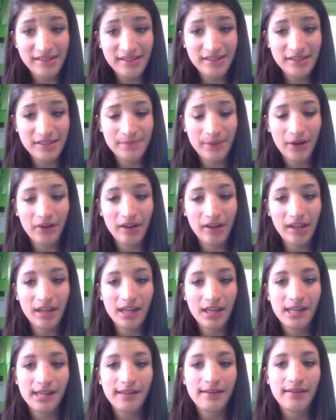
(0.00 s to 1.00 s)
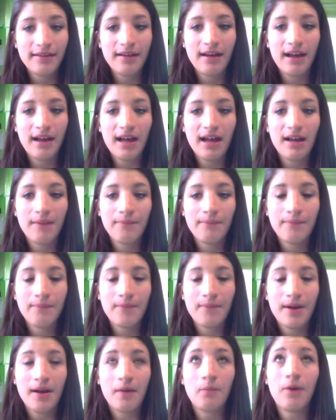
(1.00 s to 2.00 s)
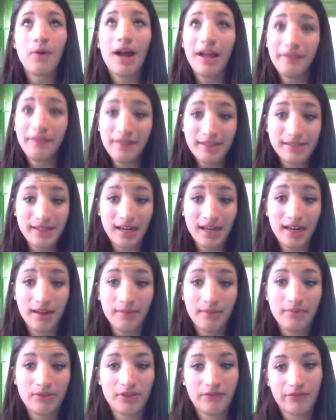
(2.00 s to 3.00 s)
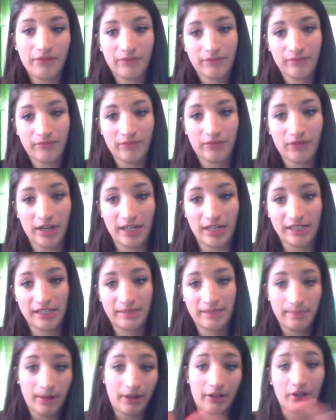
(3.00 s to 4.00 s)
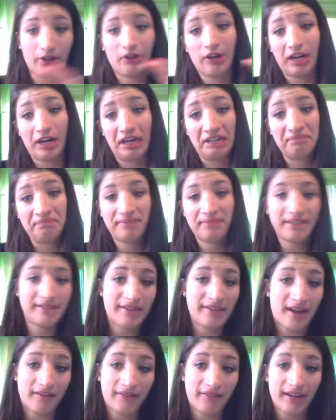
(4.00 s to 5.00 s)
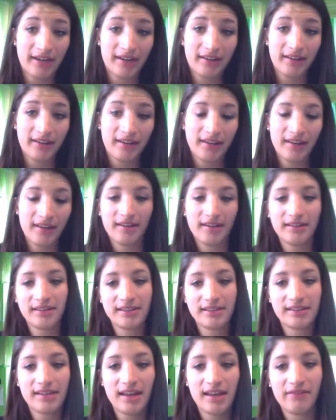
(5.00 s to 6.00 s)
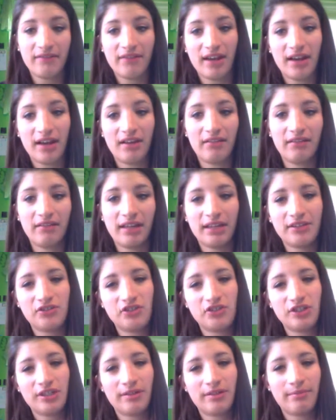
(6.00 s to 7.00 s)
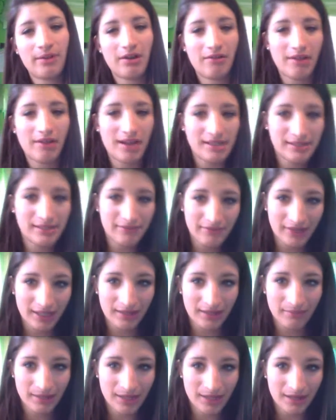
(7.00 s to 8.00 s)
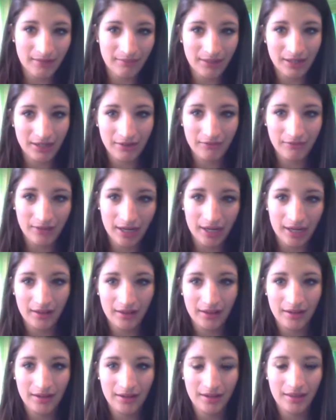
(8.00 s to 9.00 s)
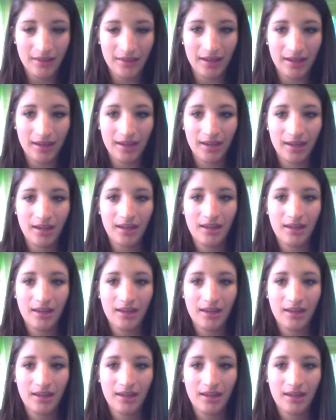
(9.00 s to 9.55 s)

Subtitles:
to sprouting? Well, at this time, the phrase sprouted grain is not regulated. It's kind of how like GMO hasn't really become like a regulated thing.